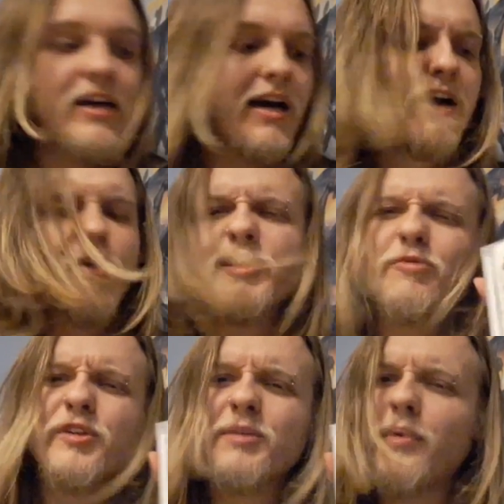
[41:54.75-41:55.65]
I only
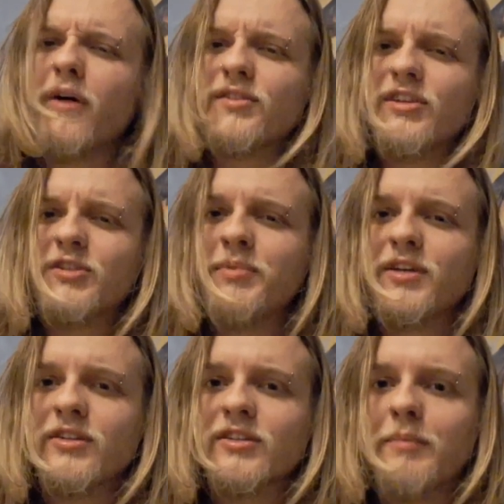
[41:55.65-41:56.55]
really bought this
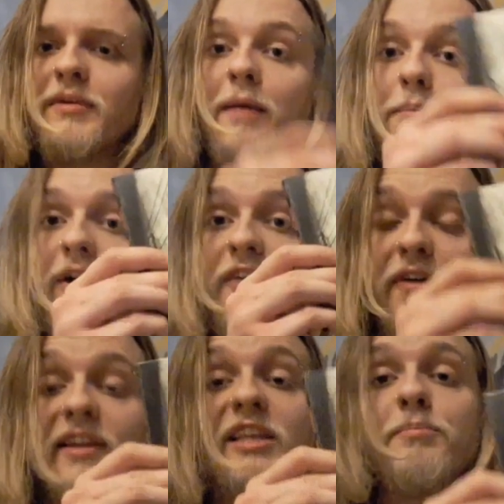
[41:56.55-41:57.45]
because I
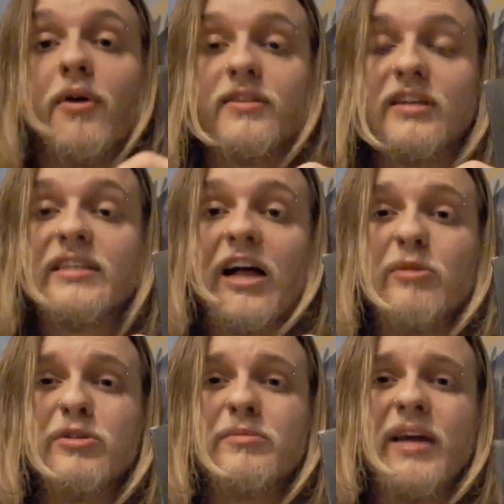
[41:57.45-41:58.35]
finally bought this album,